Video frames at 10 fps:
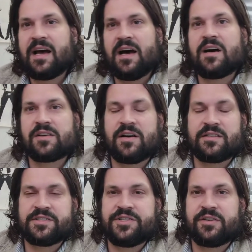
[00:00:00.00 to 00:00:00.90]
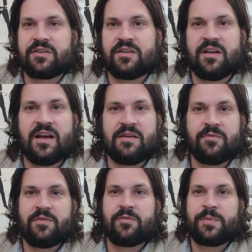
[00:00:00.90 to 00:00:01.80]
I'll call it a joke,
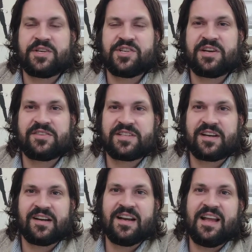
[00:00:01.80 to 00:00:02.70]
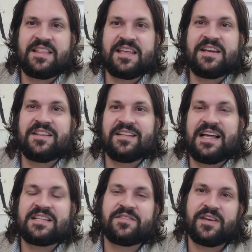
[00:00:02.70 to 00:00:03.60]
if we're being generous here, at the end of the
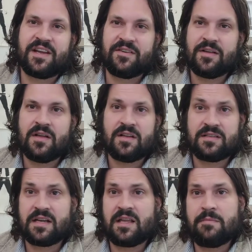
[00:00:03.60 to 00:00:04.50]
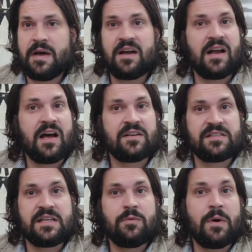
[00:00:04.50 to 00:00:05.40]
last video, talking about I'll
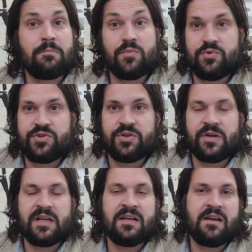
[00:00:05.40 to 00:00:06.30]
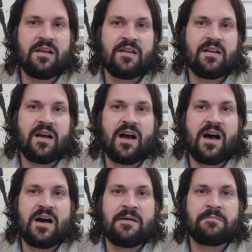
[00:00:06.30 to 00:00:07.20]
see what mood you're in.
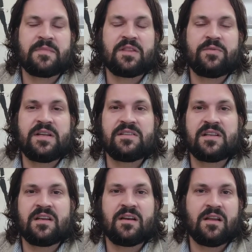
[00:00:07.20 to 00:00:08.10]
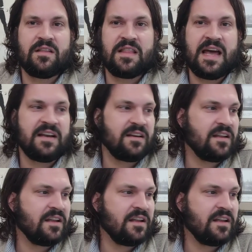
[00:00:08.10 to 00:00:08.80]
The reason that